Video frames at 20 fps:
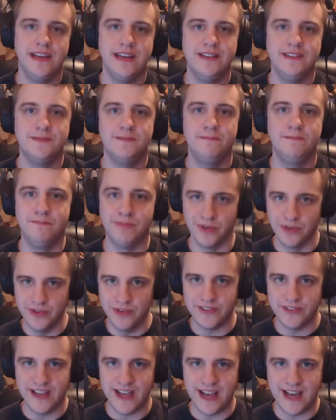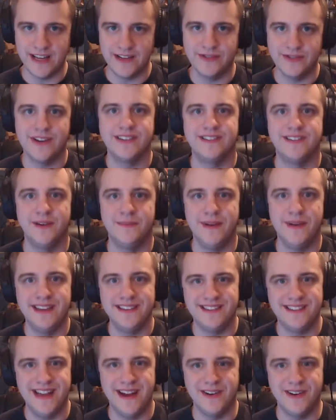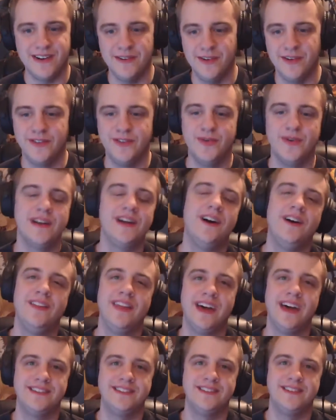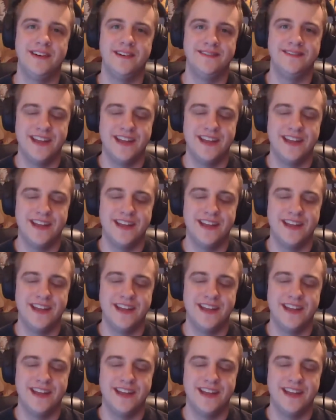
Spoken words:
is Bullseye dressed up as Daredevil, doing all that stuff.